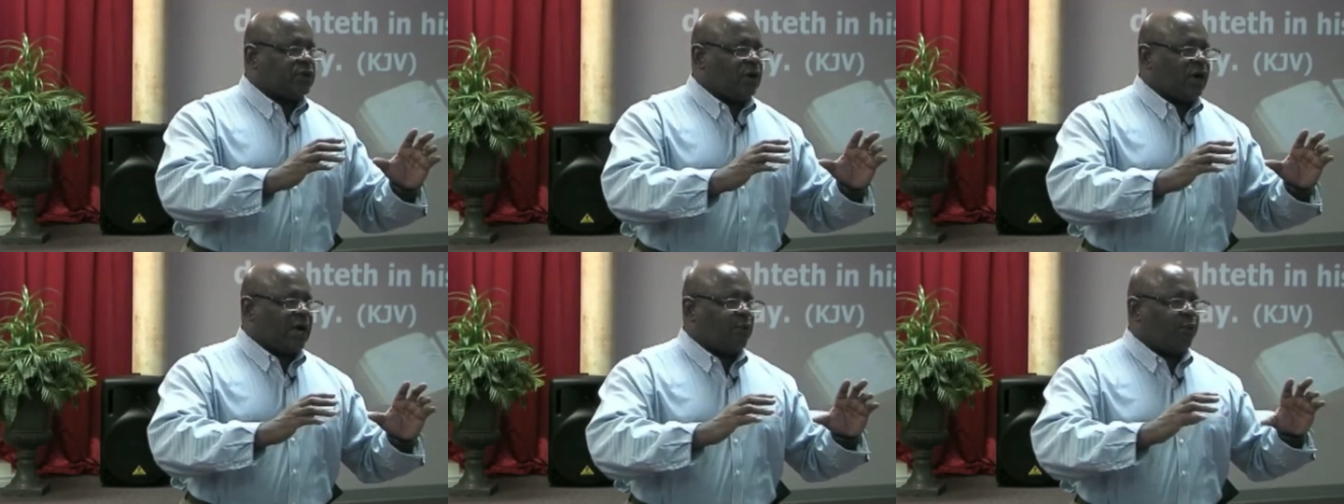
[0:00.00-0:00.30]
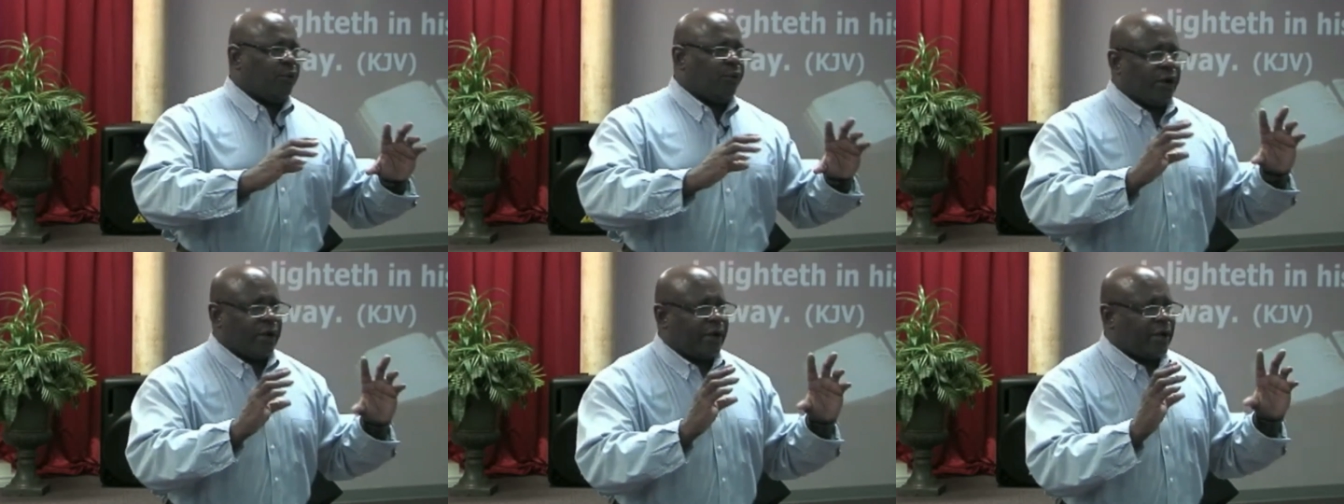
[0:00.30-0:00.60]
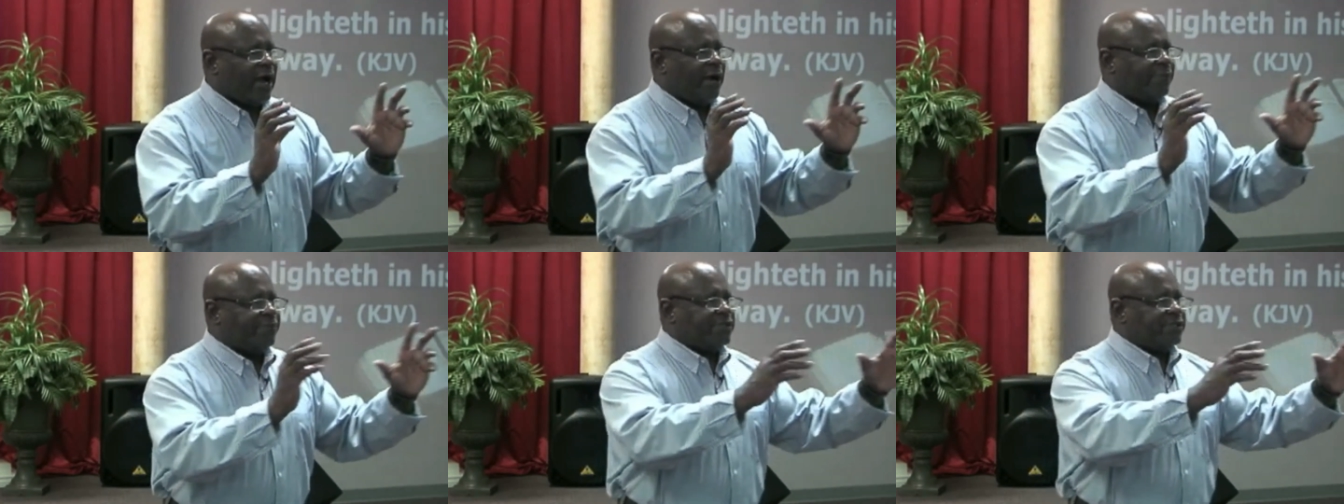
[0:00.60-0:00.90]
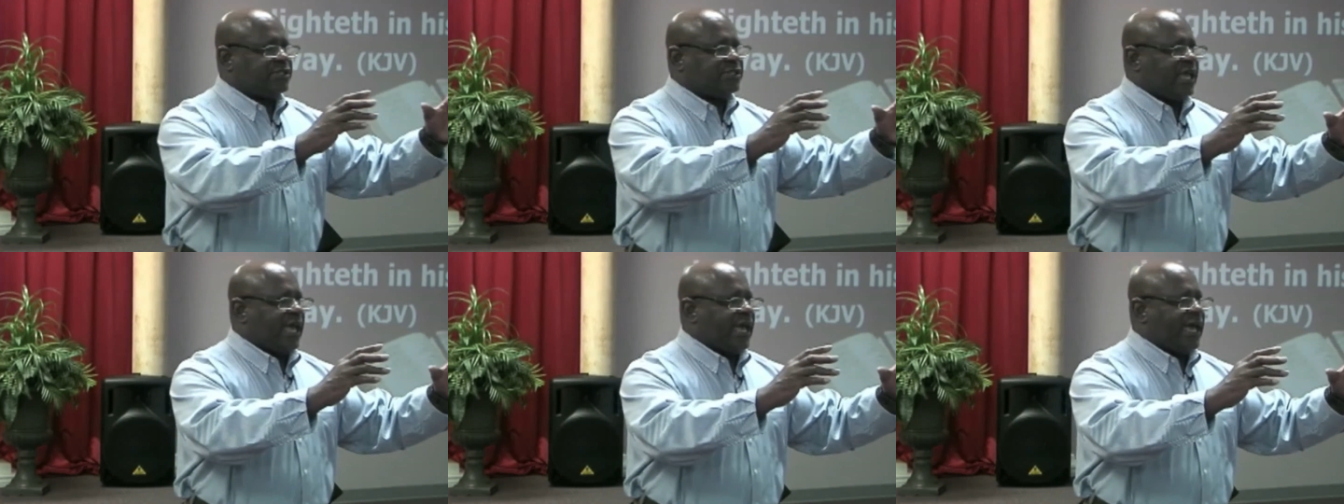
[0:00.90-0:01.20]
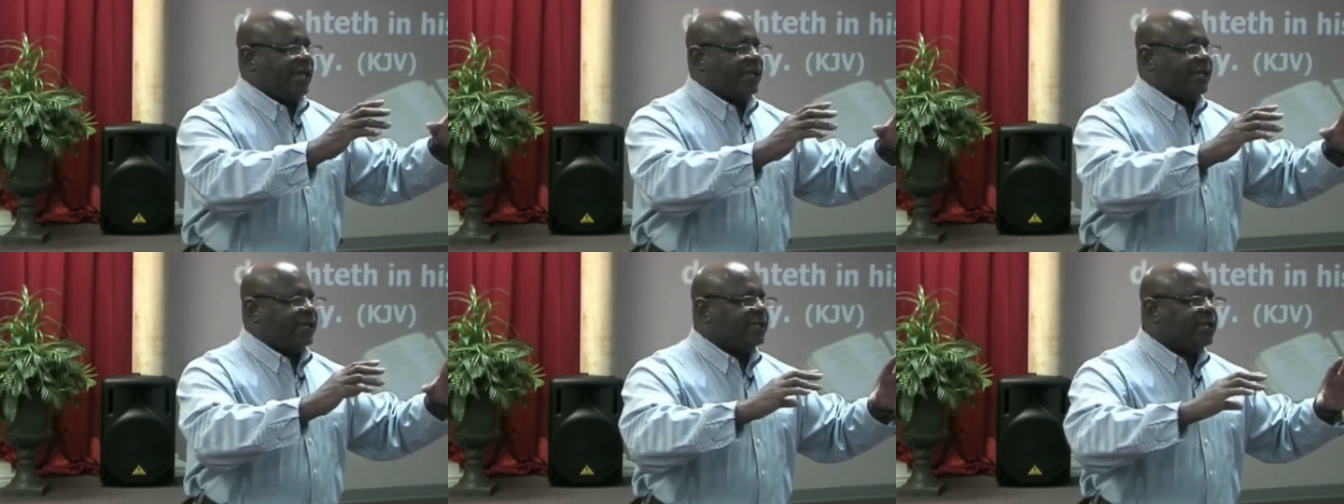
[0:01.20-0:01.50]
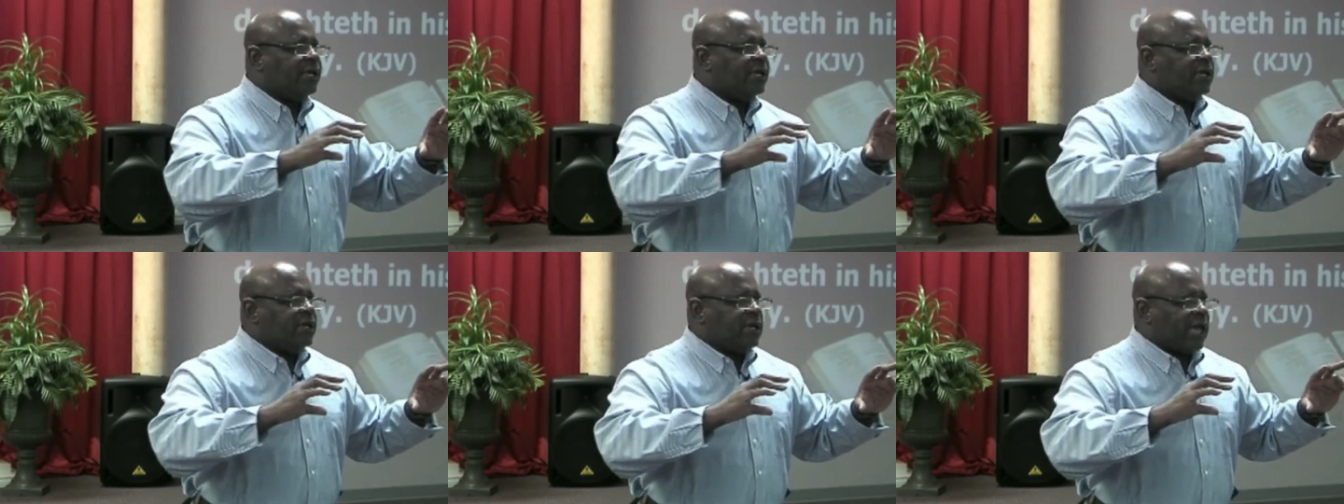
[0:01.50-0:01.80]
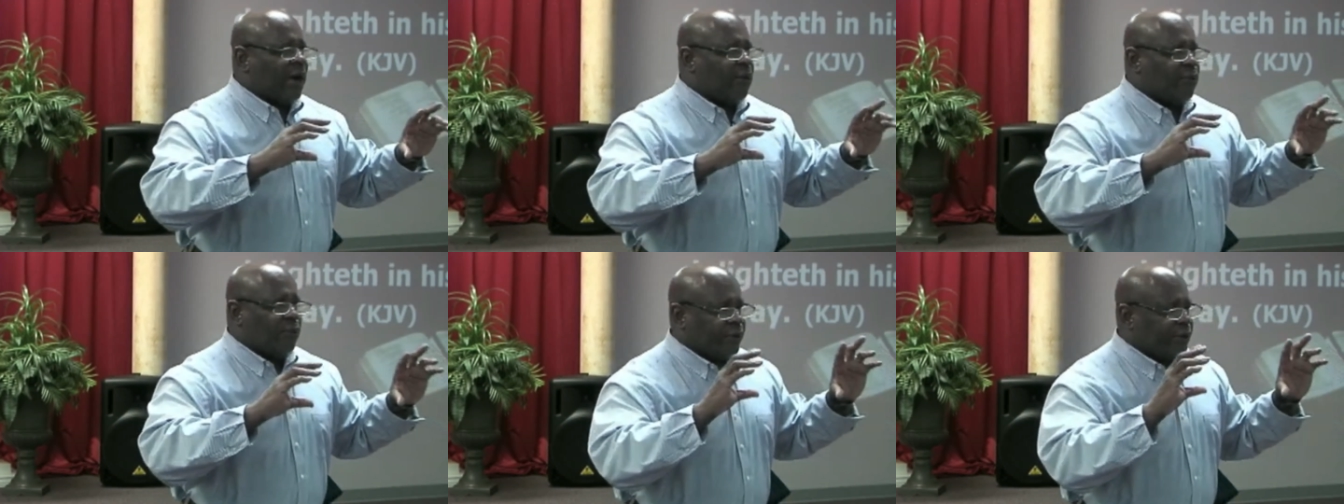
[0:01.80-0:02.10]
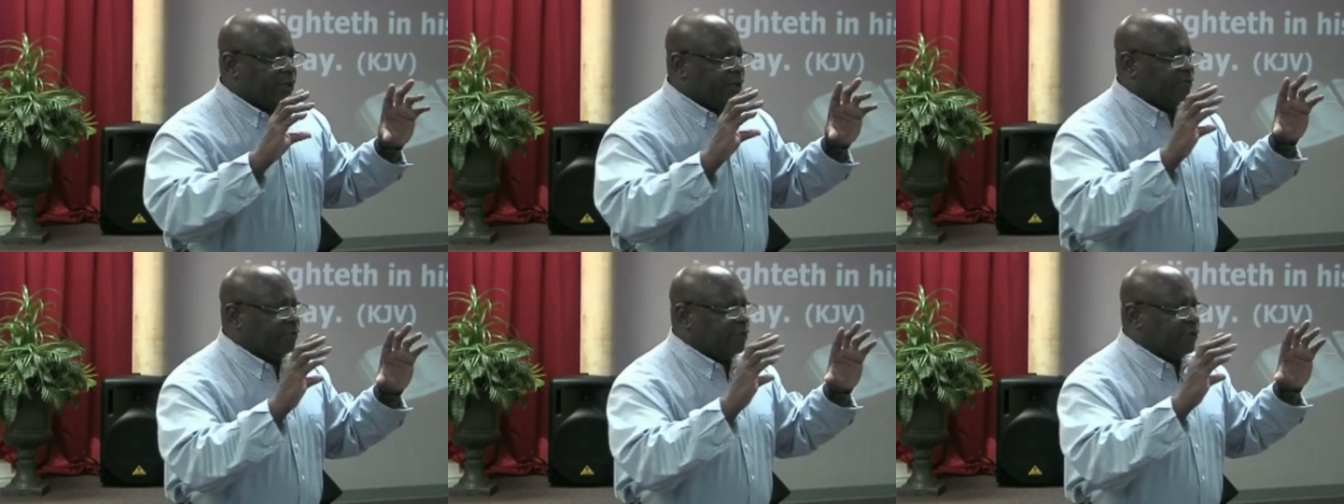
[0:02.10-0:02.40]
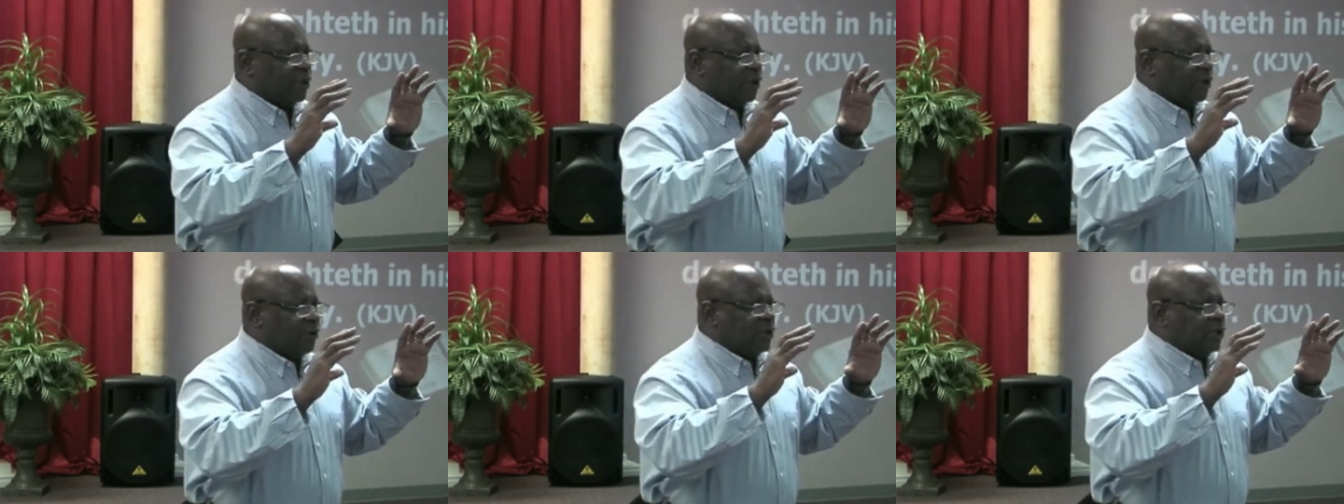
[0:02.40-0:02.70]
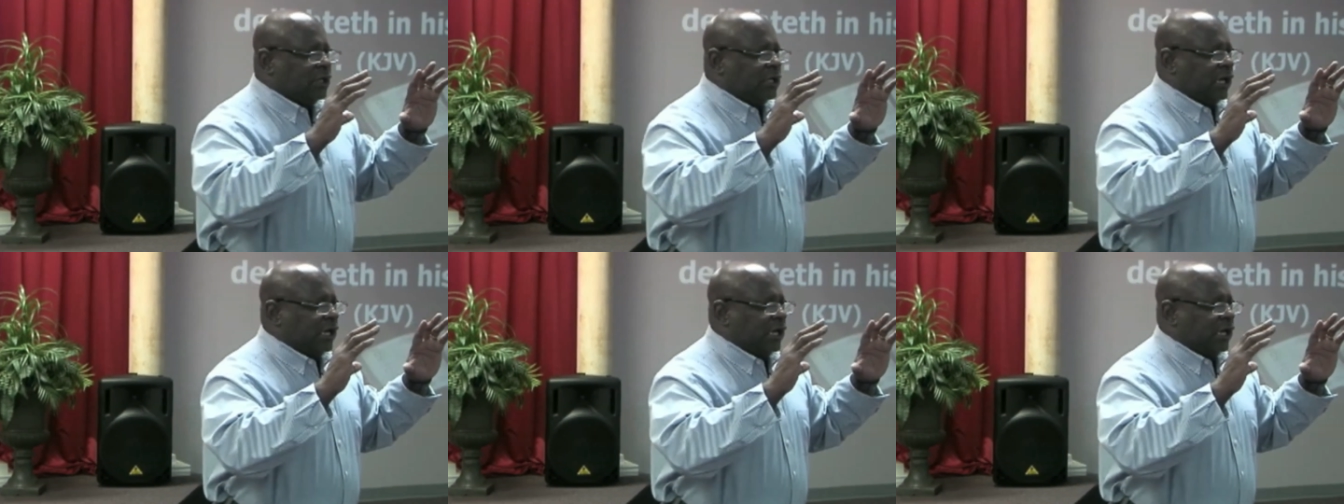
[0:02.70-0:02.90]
or I want to accomplish that, and I want to, you know,